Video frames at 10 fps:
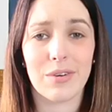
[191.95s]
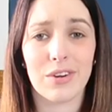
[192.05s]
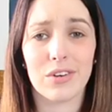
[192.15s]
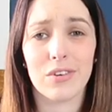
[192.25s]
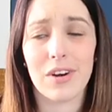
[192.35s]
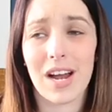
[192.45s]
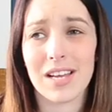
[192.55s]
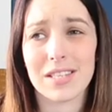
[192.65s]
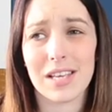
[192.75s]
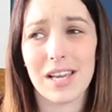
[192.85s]
they were
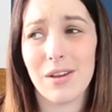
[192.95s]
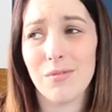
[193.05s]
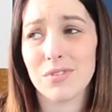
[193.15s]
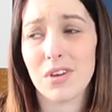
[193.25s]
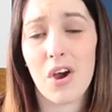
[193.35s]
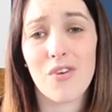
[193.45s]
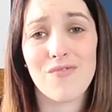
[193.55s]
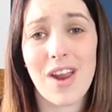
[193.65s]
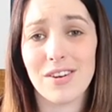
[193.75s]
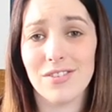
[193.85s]
crass, it was
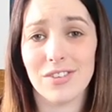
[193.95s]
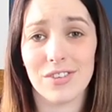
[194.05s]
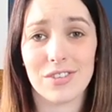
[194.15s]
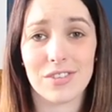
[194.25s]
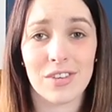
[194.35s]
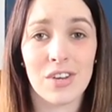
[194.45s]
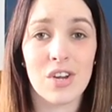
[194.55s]
horrendous,